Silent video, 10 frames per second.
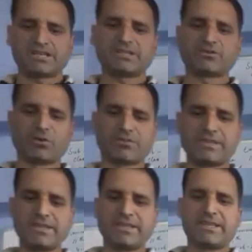
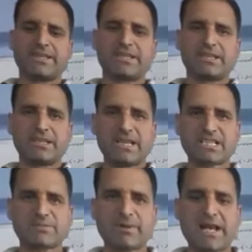Darwin
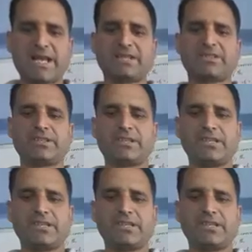explained